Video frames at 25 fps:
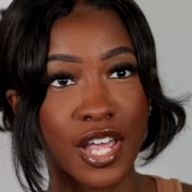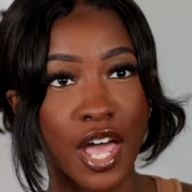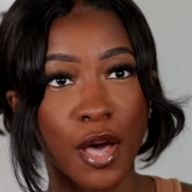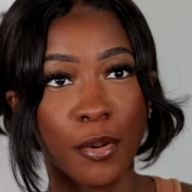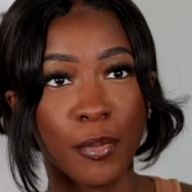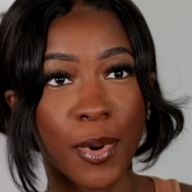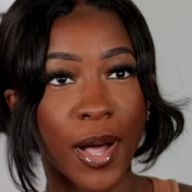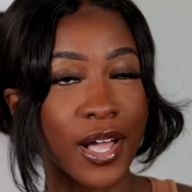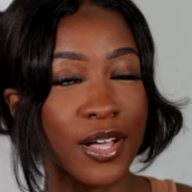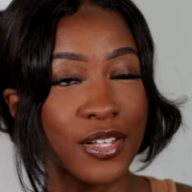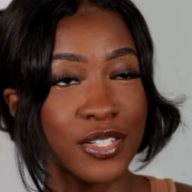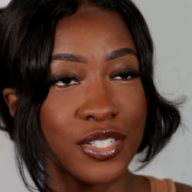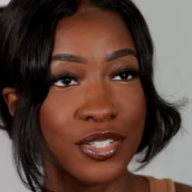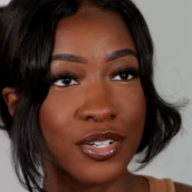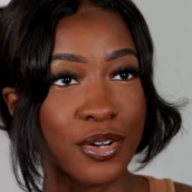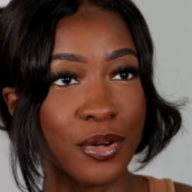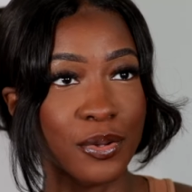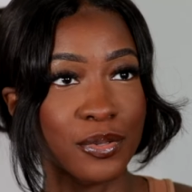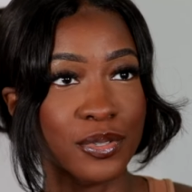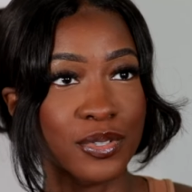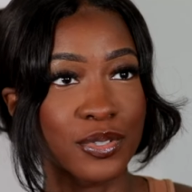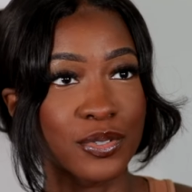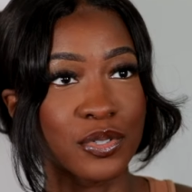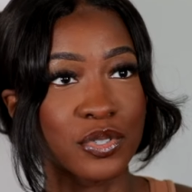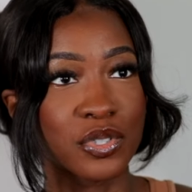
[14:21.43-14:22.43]
But I also
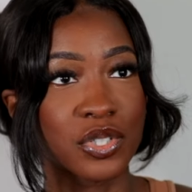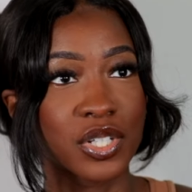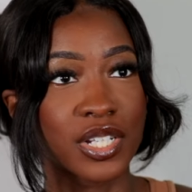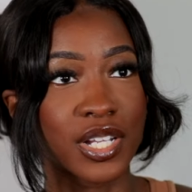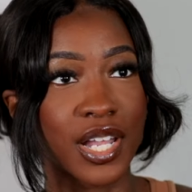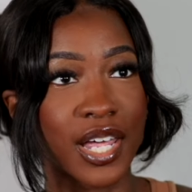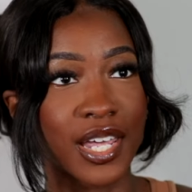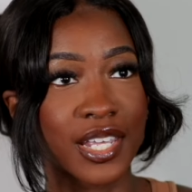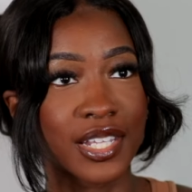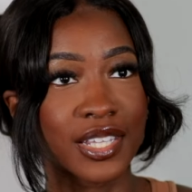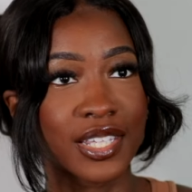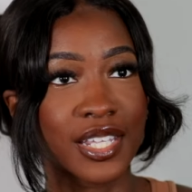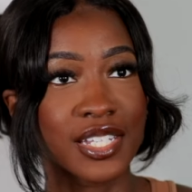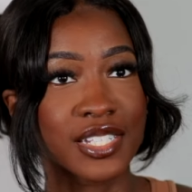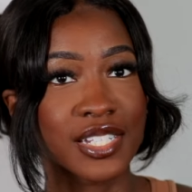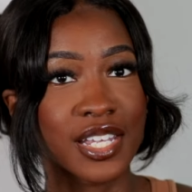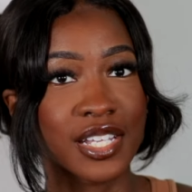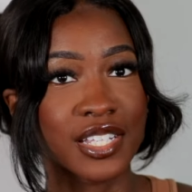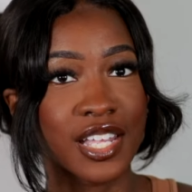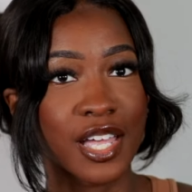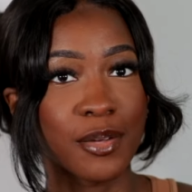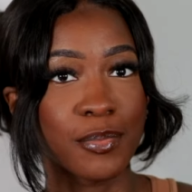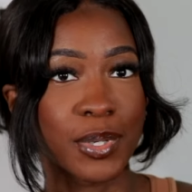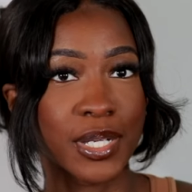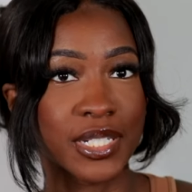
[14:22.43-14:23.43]
don't usually like things like
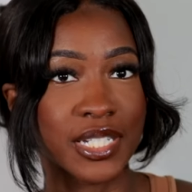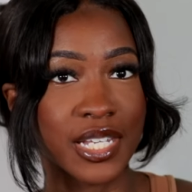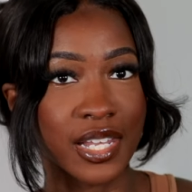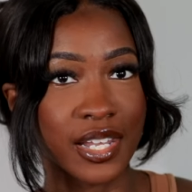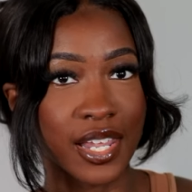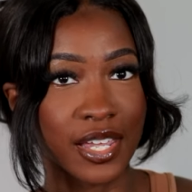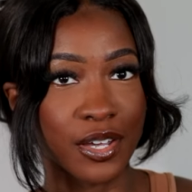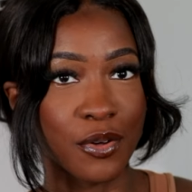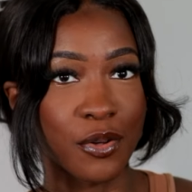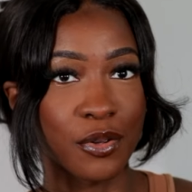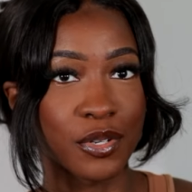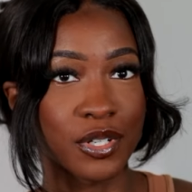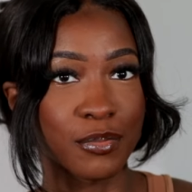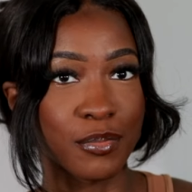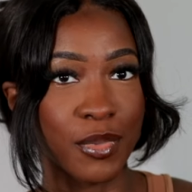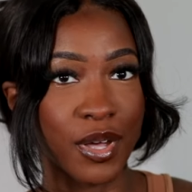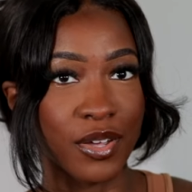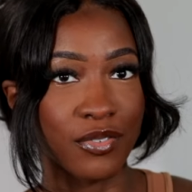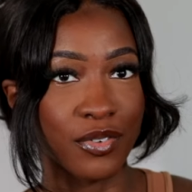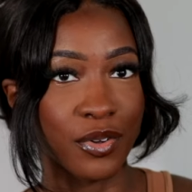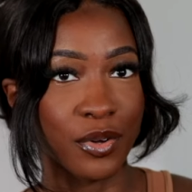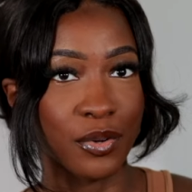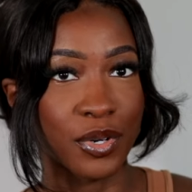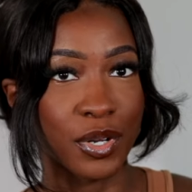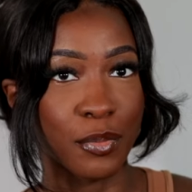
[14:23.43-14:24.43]
that because I like holding my
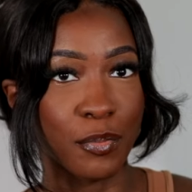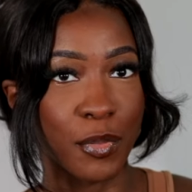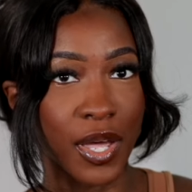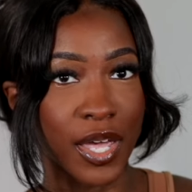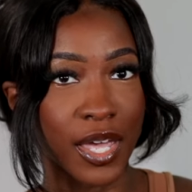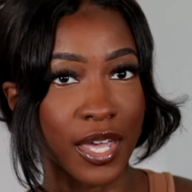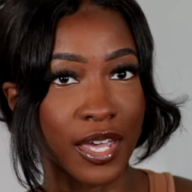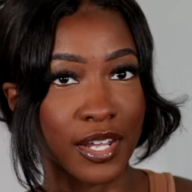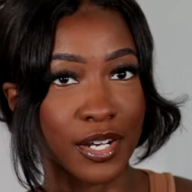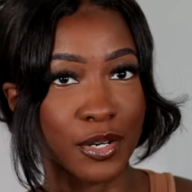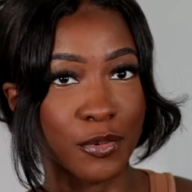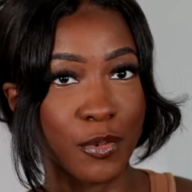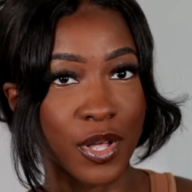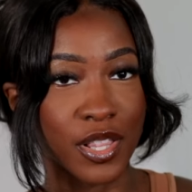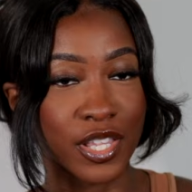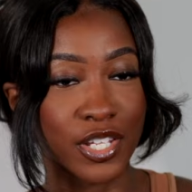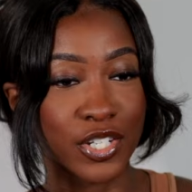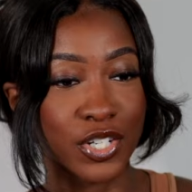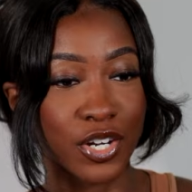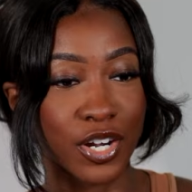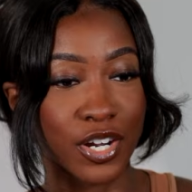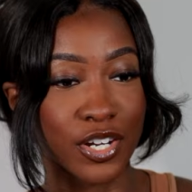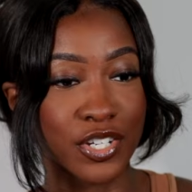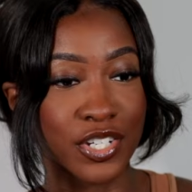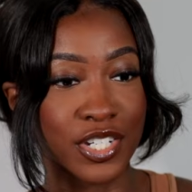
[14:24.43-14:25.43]
phone in my hand while it
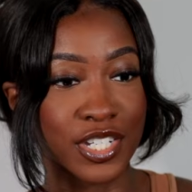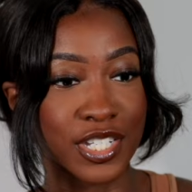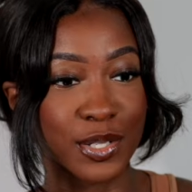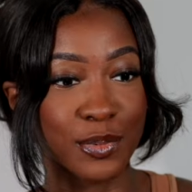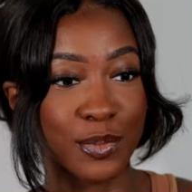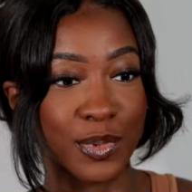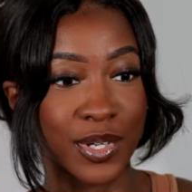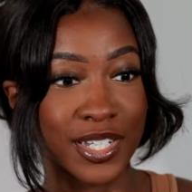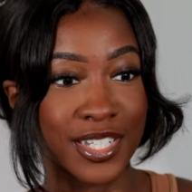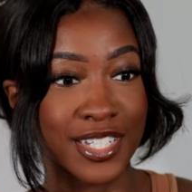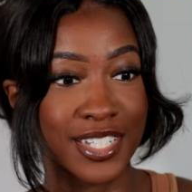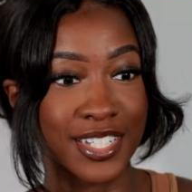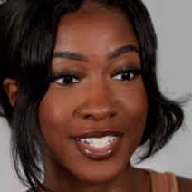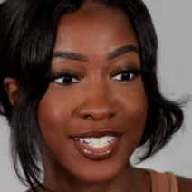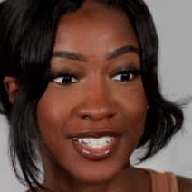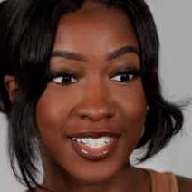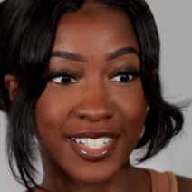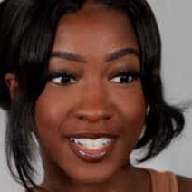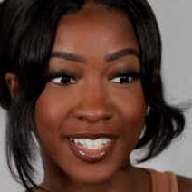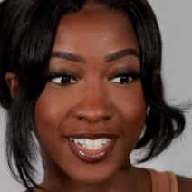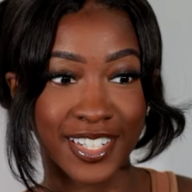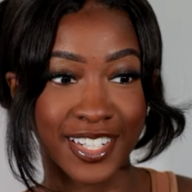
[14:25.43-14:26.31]
charges, which